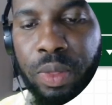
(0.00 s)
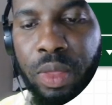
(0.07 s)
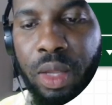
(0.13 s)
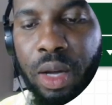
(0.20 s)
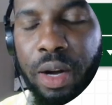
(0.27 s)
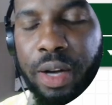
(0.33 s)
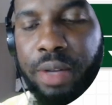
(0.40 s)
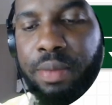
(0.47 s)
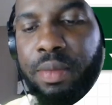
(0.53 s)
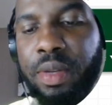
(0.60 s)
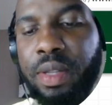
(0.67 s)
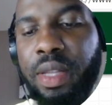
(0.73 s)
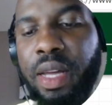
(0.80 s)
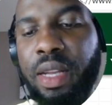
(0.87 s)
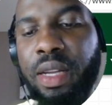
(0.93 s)
All right,
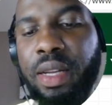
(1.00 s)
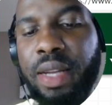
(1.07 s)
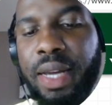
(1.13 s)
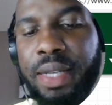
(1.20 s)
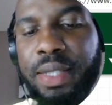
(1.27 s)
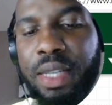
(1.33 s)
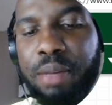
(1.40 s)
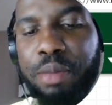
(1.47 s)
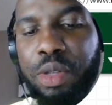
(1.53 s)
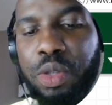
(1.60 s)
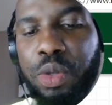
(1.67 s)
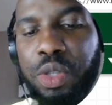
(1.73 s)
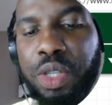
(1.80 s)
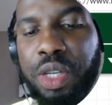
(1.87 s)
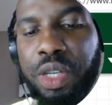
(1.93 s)
then the next step is to
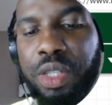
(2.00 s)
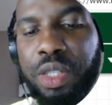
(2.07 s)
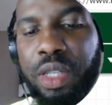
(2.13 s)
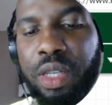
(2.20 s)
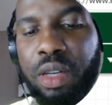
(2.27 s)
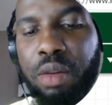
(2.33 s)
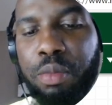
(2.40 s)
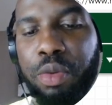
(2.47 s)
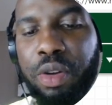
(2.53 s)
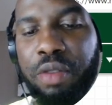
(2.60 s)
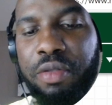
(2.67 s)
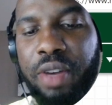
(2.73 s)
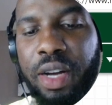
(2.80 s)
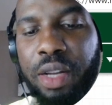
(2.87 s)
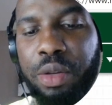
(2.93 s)
change the component
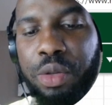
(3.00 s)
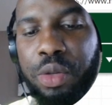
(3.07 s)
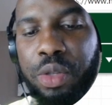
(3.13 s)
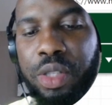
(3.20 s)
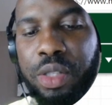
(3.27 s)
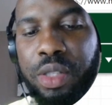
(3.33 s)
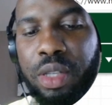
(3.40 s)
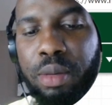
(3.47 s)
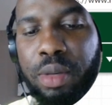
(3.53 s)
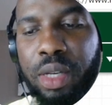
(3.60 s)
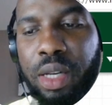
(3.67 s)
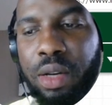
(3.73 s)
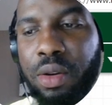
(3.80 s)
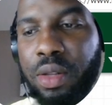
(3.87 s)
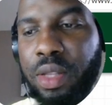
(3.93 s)
value. So just double
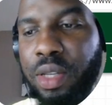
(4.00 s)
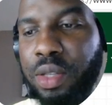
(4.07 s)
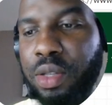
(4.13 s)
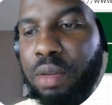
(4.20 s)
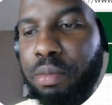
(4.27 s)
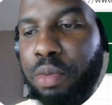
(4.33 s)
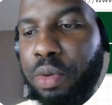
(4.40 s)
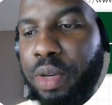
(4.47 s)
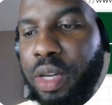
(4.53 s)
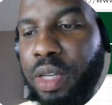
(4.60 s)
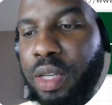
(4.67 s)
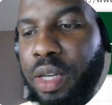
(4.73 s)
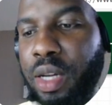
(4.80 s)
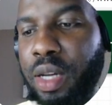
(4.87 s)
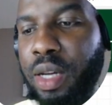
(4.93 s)
click on this component
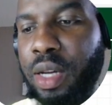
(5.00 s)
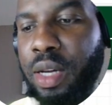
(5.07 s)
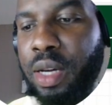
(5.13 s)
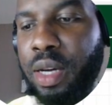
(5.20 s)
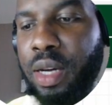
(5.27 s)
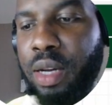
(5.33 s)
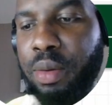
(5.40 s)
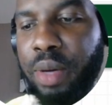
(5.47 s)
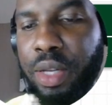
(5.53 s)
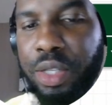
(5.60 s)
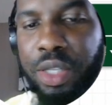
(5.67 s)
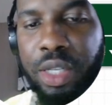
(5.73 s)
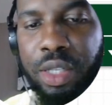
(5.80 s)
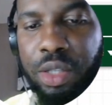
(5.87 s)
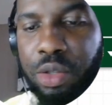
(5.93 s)
and we can
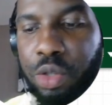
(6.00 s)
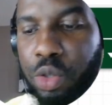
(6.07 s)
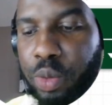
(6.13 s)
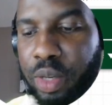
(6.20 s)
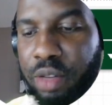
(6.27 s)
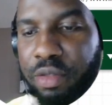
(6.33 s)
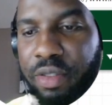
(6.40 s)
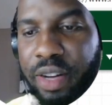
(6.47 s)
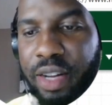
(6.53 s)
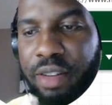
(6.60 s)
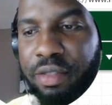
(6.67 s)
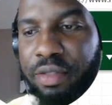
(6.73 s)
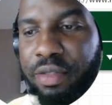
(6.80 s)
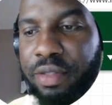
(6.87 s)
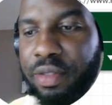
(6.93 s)
change it to 25,
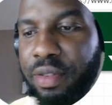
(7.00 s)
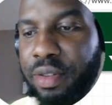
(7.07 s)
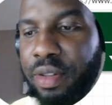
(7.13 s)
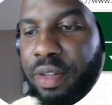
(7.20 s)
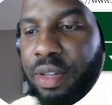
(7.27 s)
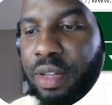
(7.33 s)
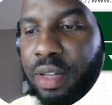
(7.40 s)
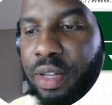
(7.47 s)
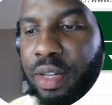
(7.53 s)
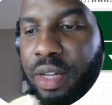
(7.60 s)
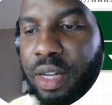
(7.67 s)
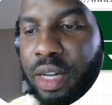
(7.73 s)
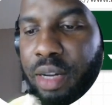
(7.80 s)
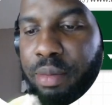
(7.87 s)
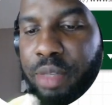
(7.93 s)

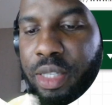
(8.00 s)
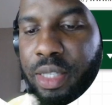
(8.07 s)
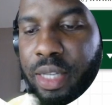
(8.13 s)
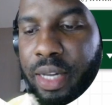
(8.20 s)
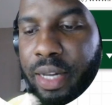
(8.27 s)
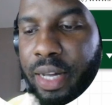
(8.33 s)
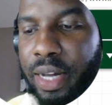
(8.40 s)
just like